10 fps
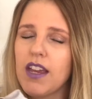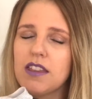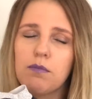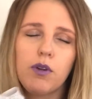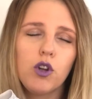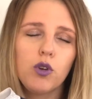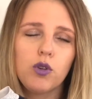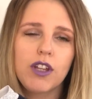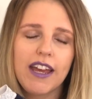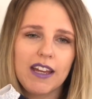either
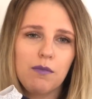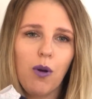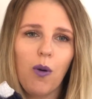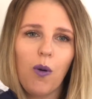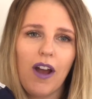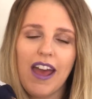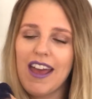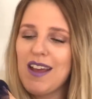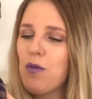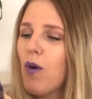blue gingham or
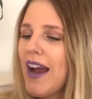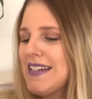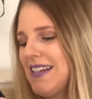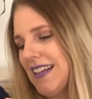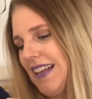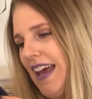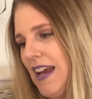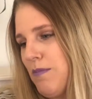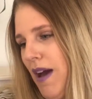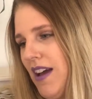a white little
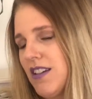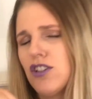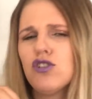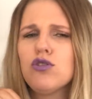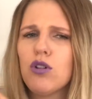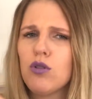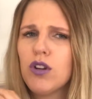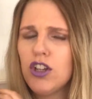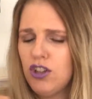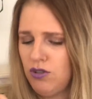headband.
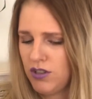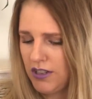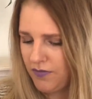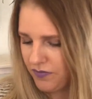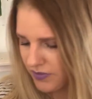So cute.